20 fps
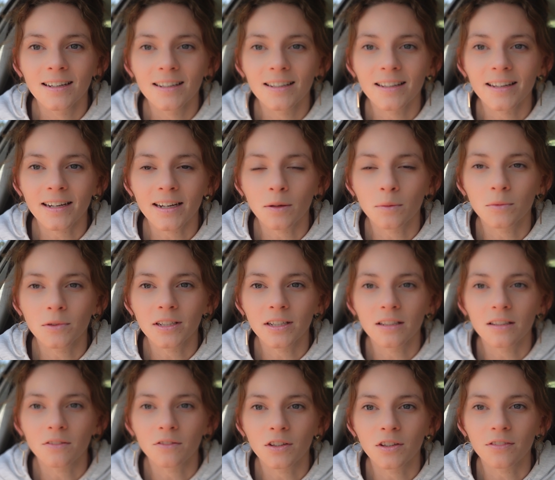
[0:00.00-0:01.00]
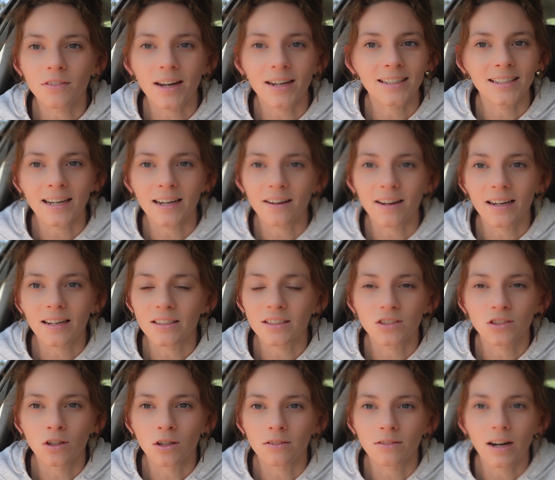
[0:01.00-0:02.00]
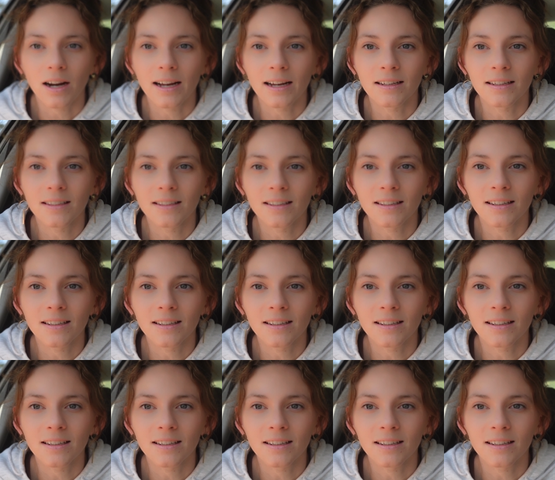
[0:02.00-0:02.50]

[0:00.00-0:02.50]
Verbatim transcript: like I'm looking in the viewfinder now and it's not right.